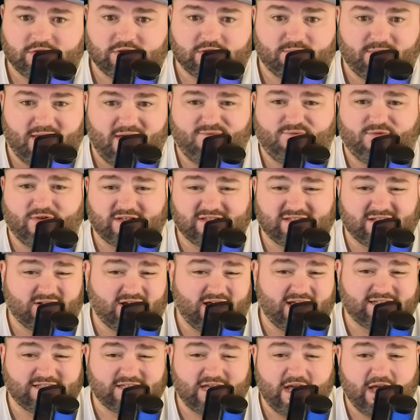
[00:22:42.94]
Memphis in the
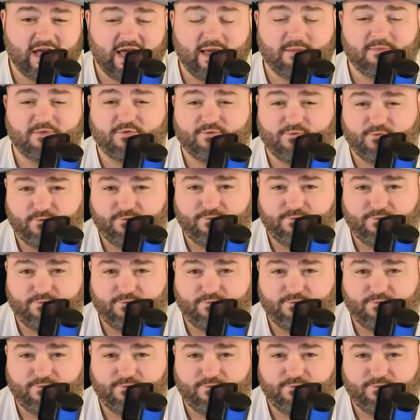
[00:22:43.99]
last 10 games,